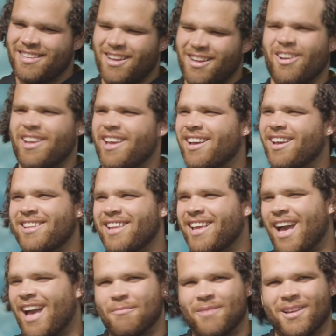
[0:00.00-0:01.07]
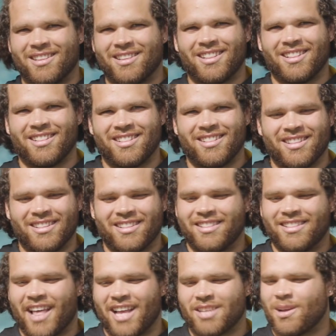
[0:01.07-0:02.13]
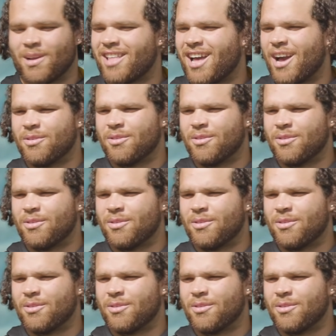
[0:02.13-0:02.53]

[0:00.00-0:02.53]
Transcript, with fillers: Oh yeah, yeah. I mean, that's my thought